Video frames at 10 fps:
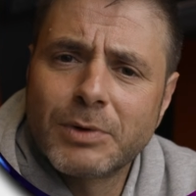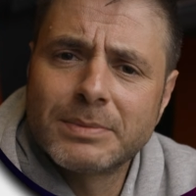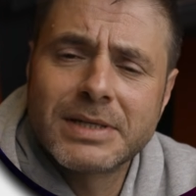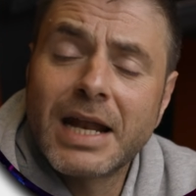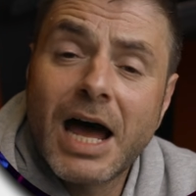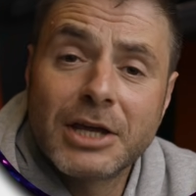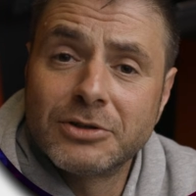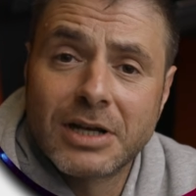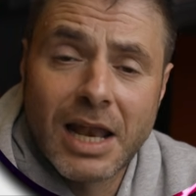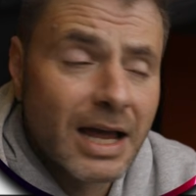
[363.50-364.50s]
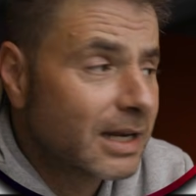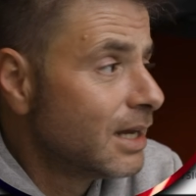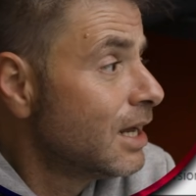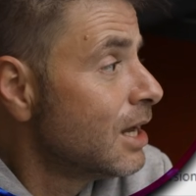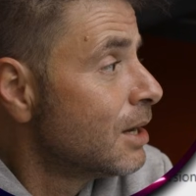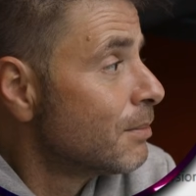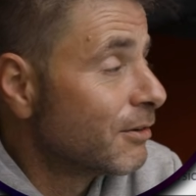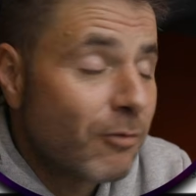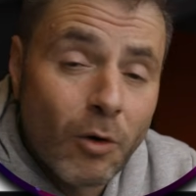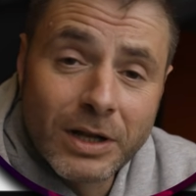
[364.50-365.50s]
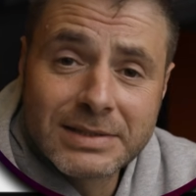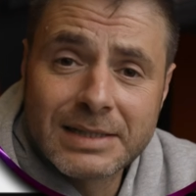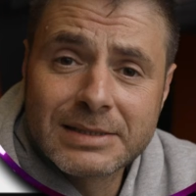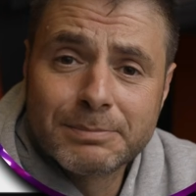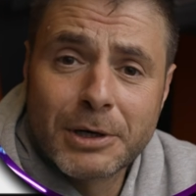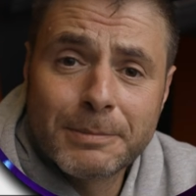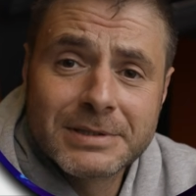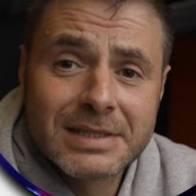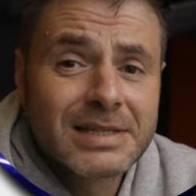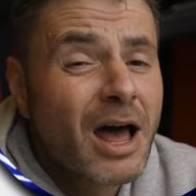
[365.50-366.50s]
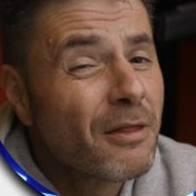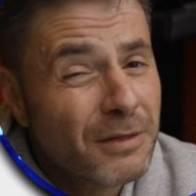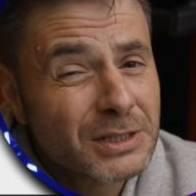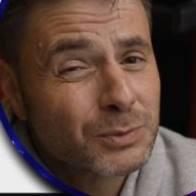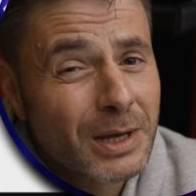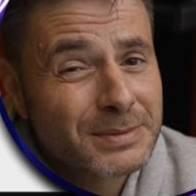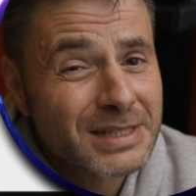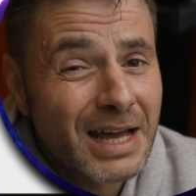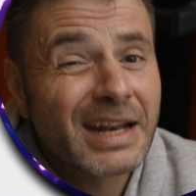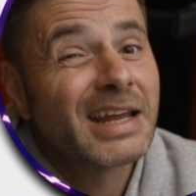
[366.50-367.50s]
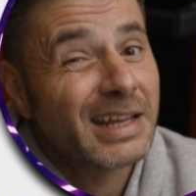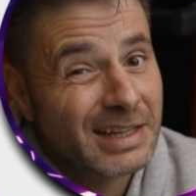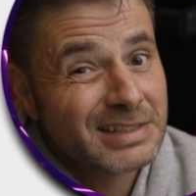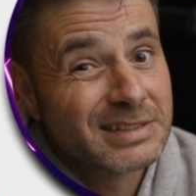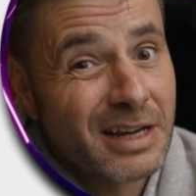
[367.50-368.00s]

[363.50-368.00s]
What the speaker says: the website how you'd like. But for all intents and purposes, this website is